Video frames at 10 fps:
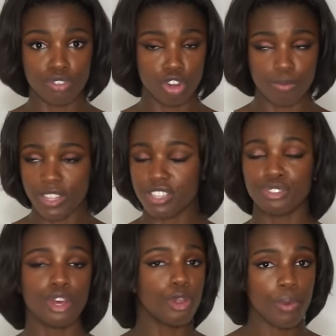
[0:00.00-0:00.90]
job there's
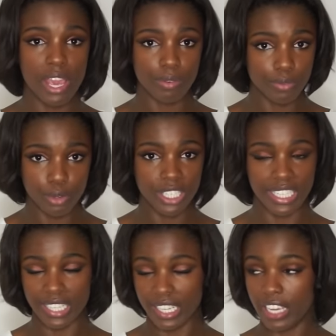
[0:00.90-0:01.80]
no way of
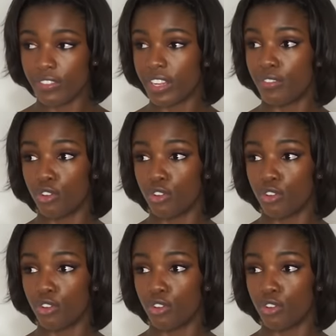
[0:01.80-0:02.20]
avoiding it even if